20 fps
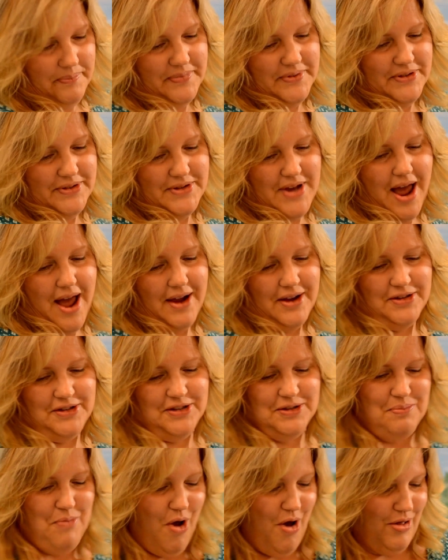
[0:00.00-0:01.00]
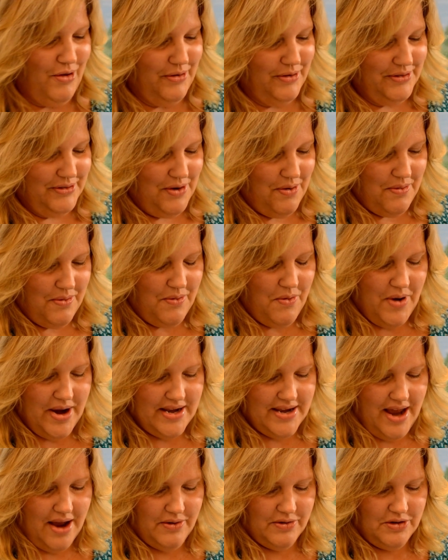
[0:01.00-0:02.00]
stack smaller, so going
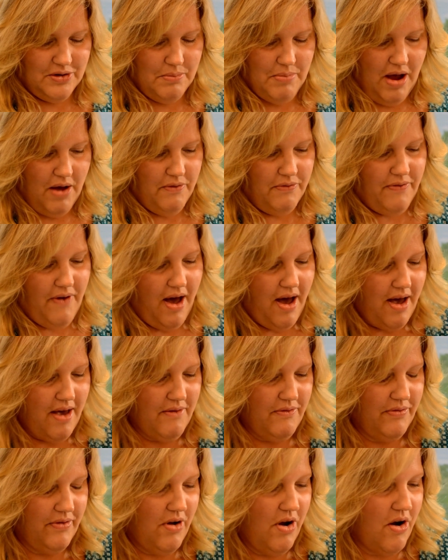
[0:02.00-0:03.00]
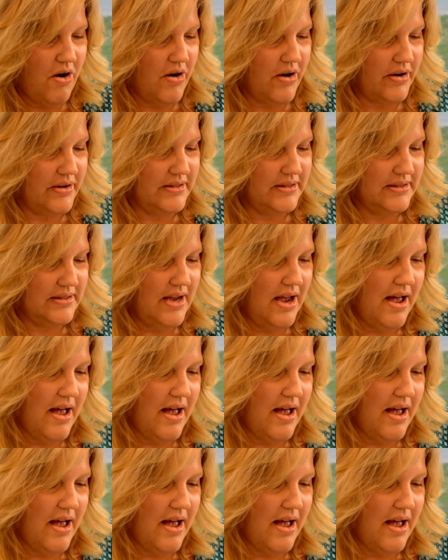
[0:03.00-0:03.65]
down to about 5 cards.